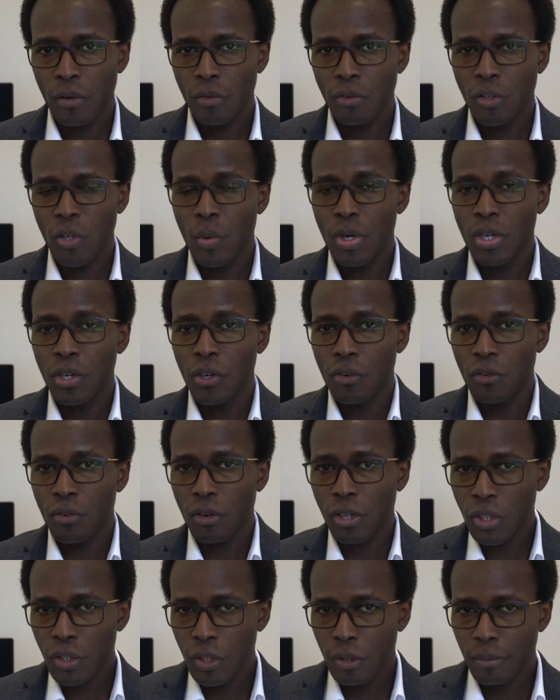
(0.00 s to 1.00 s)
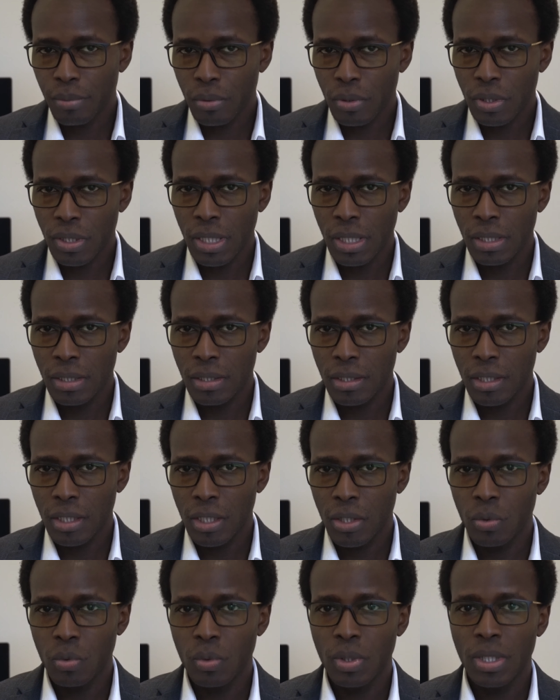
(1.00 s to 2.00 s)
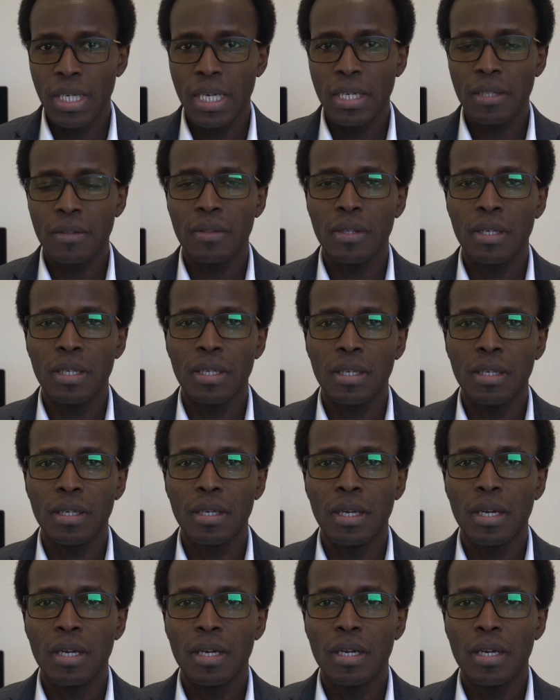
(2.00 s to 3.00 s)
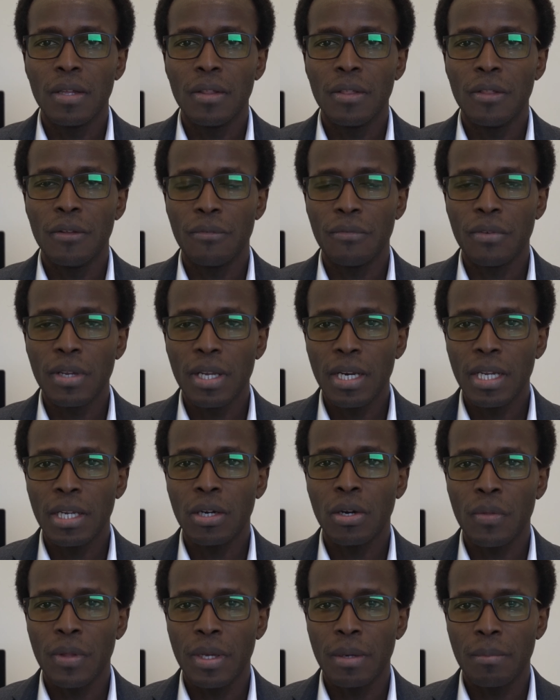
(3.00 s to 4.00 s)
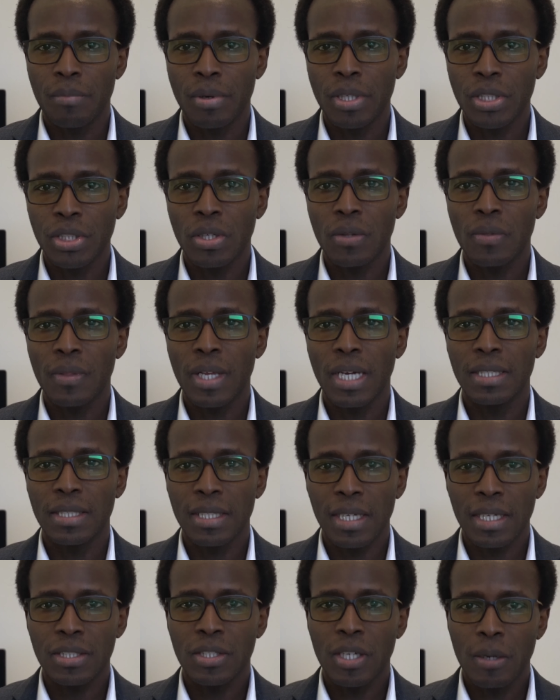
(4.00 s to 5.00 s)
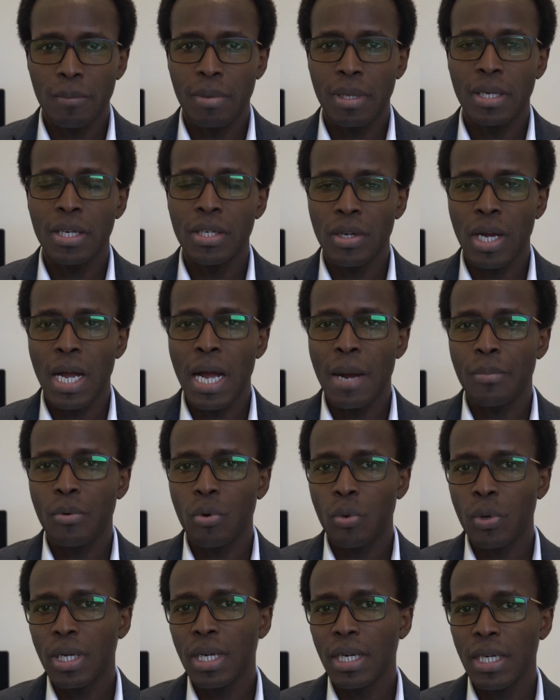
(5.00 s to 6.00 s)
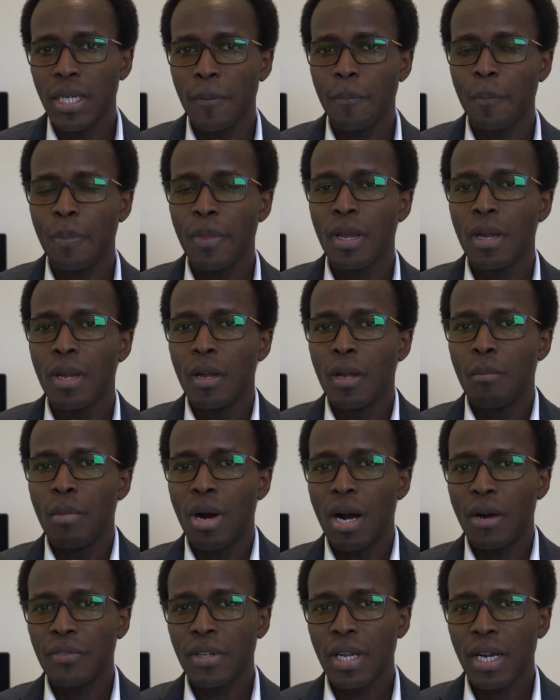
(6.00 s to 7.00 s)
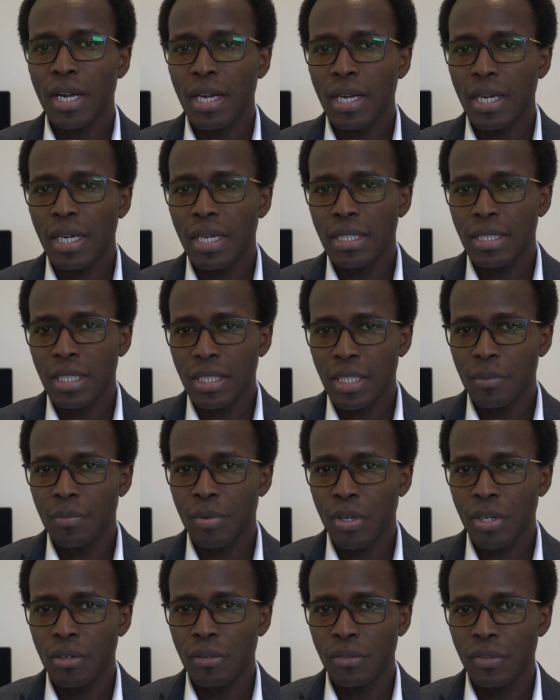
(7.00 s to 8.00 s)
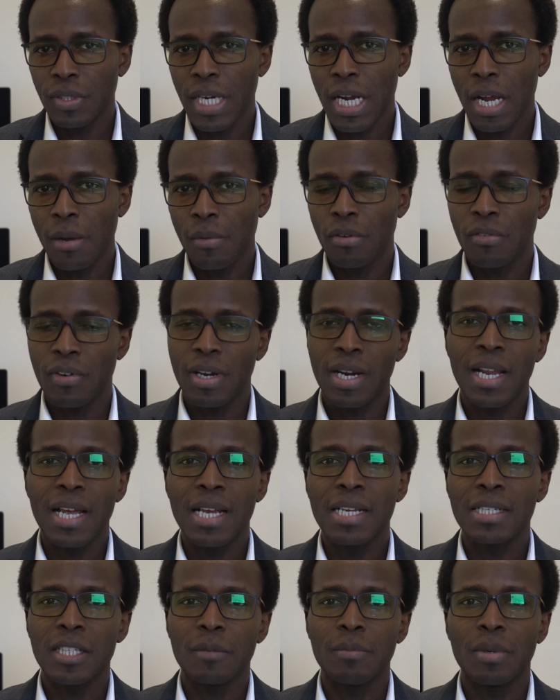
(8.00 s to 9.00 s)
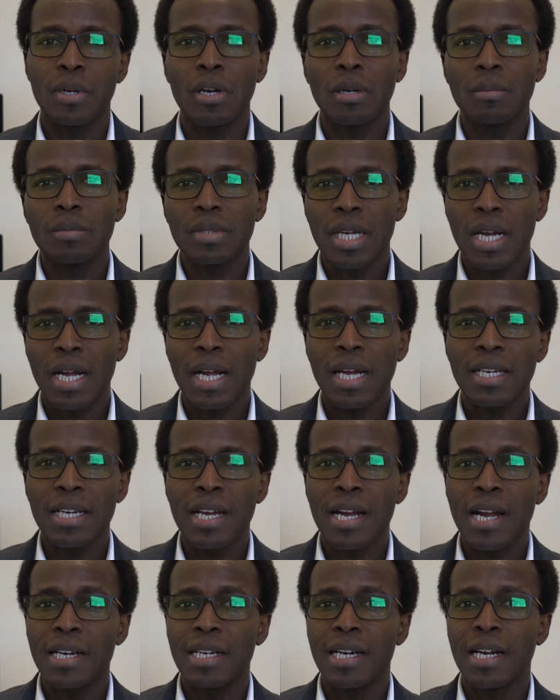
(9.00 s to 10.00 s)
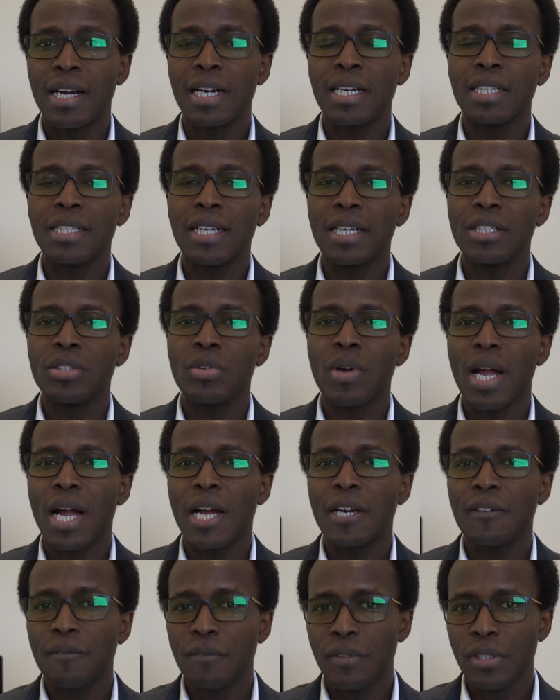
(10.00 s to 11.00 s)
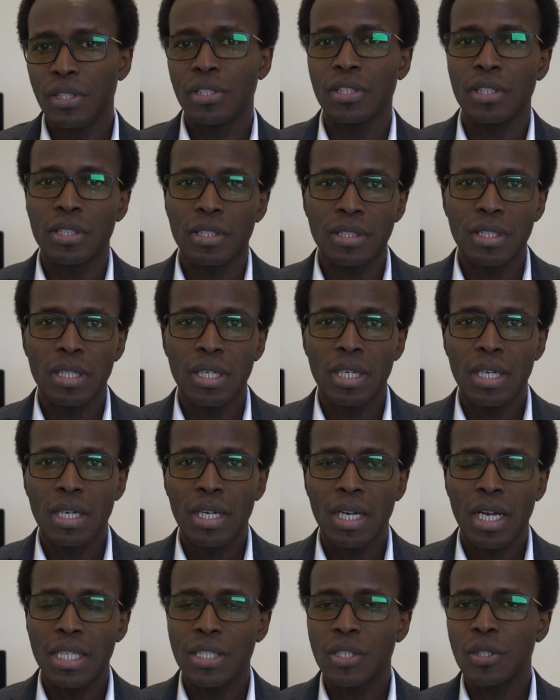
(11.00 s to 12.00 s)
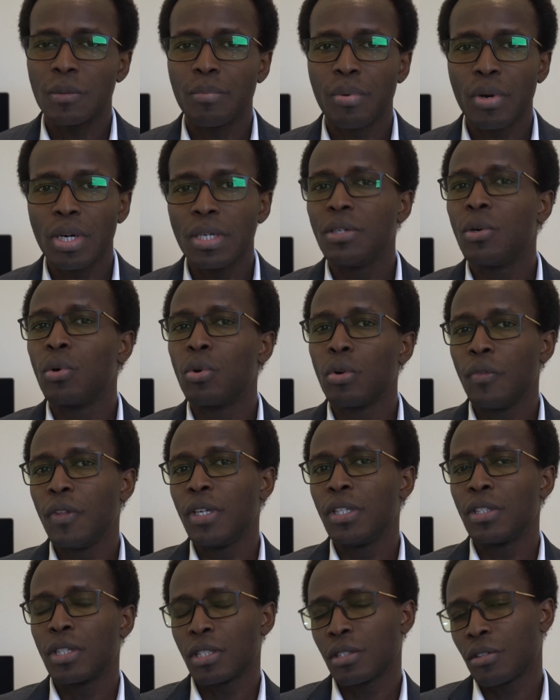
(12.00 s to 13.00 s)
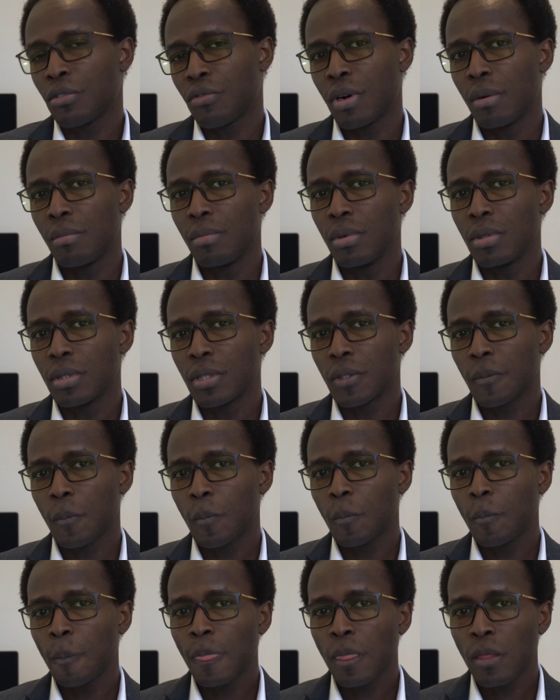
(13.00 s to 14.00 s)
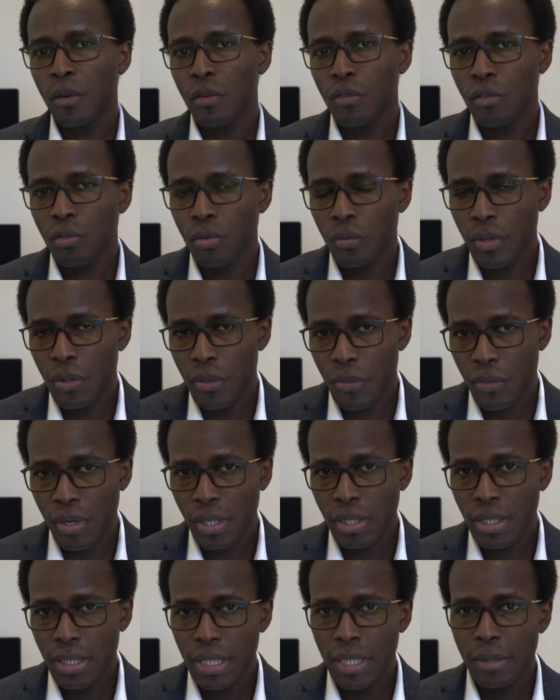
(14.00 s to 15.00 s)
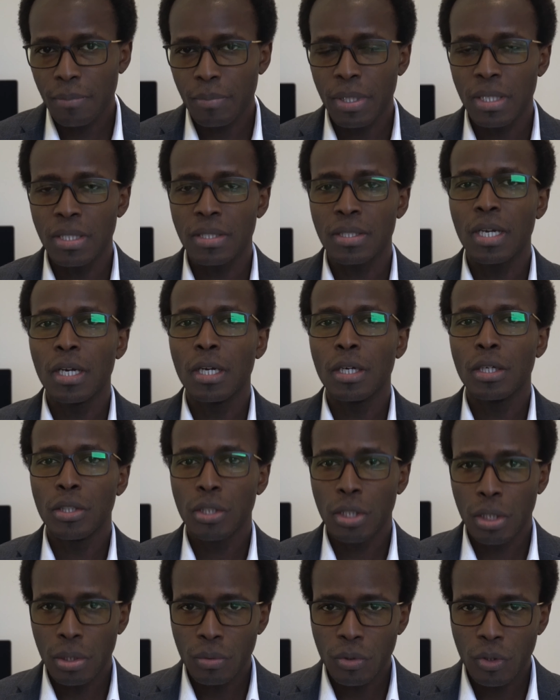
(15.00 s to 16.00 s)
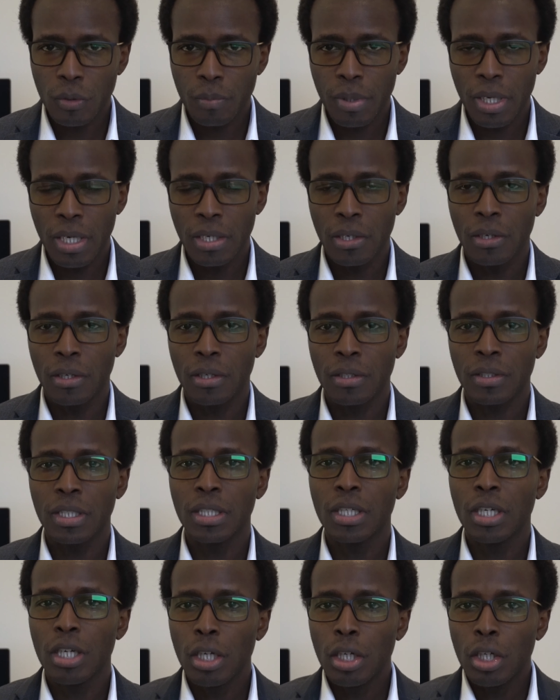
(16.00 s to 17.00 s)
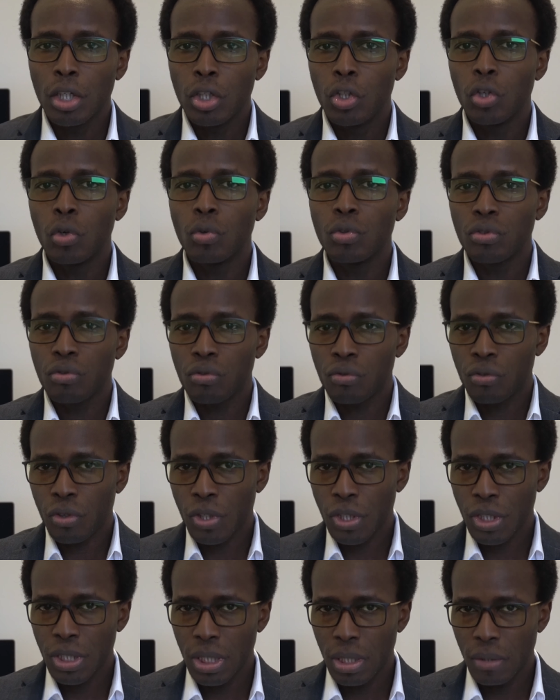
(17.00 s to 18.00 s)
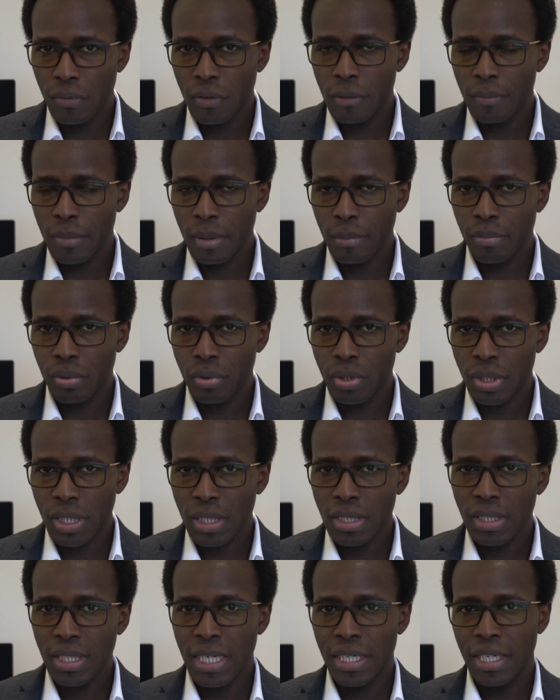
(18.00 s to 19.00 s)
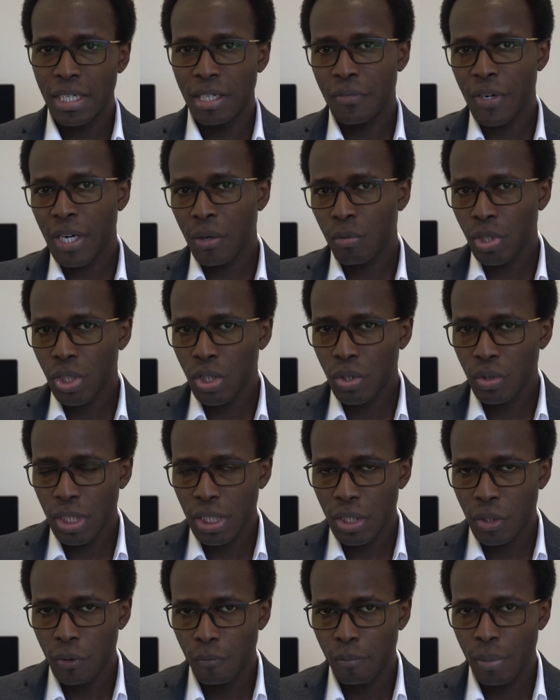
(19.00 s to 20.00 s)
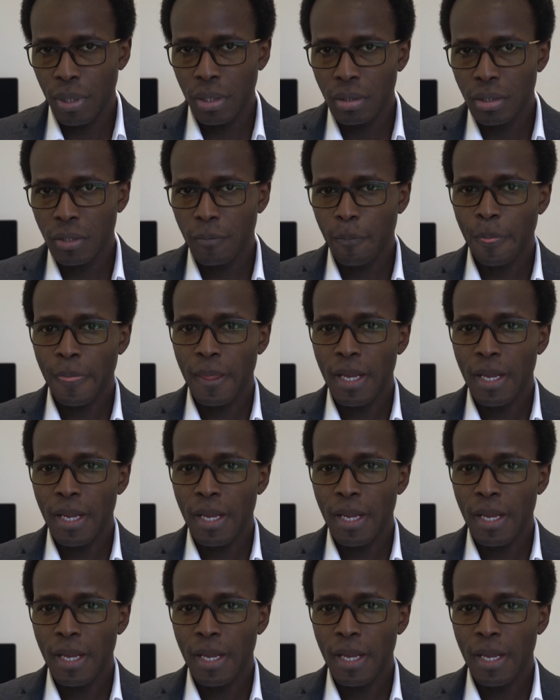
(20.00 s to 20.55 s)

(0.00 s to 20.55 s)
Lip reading: So when you rush the process, you get the feeling or the impression that yes, you're building your app quickly, but after a certain period of time, you realize it becomes harder and harder to add features. At some point, the whole thing just crumbles. So the third tip is don't be in a hurry. Don't rush the development process. Identify what you need to build.